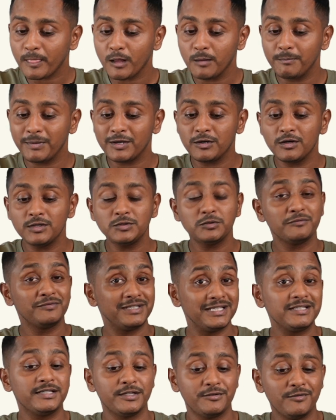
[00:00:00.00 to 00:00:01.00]
Because of
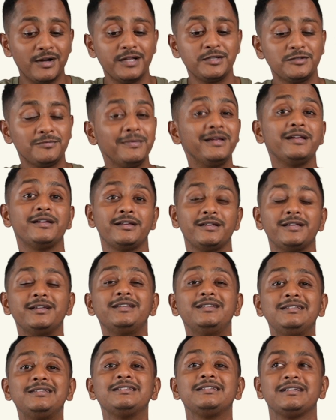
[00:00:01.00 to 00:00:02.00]
these
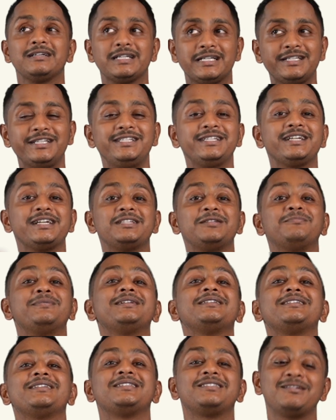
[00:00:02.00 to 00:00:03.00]
advancements, creating a
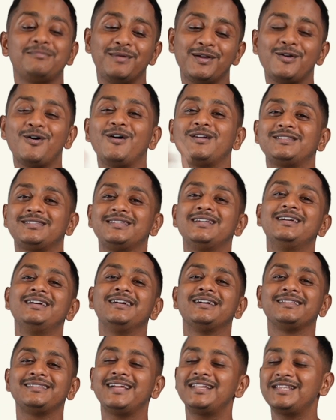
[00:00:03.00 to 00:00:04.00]
dependency, because
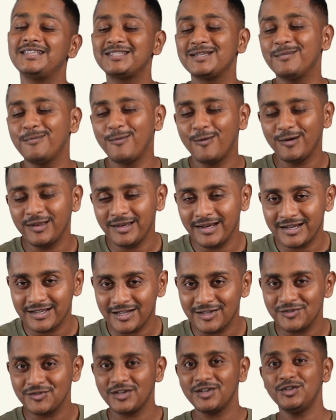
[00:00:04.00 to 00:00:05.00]
that's a subordinate
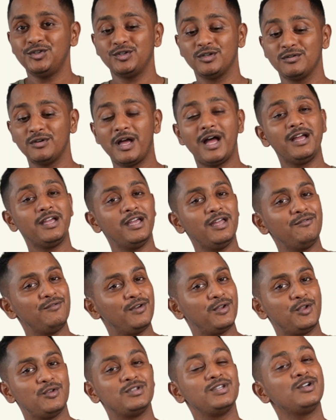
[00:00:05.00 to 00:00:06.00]
conjunction, again
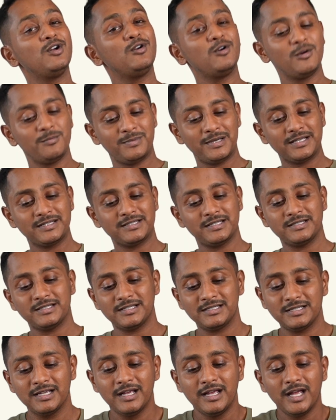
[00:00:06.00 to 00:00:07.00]
we are using a complex
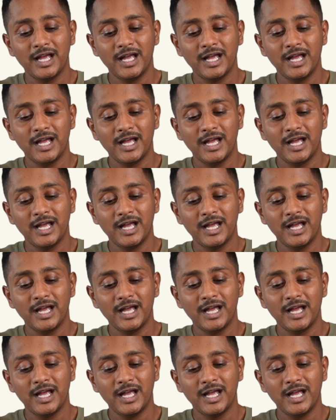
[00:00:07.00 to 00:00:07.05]
sentence.